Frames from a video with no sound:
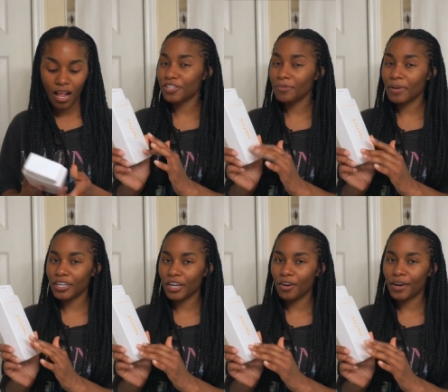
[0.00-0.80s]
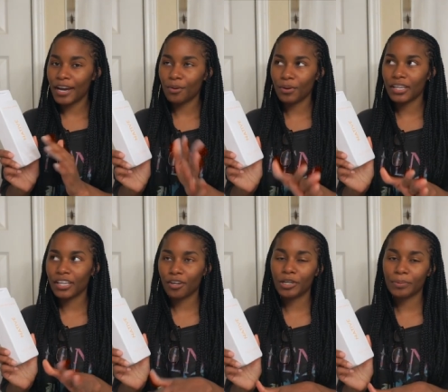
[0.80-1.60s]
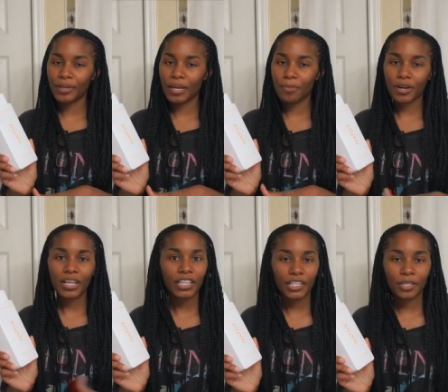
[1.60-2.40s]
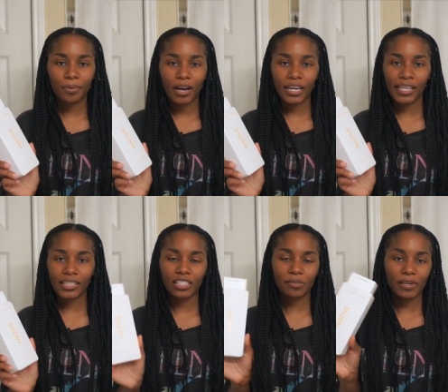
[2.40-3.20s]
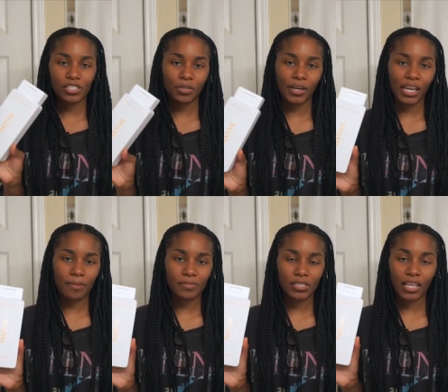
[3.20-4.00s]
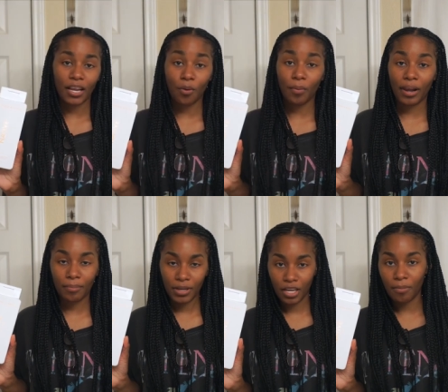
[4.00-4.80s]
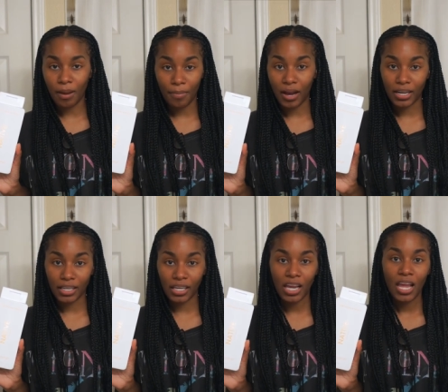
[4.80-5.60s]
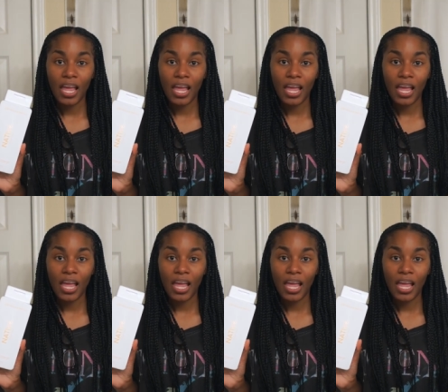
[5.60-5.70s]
As you may know, I want to incorporate more cleaner products, especially when it comes to like what I'm putting on my body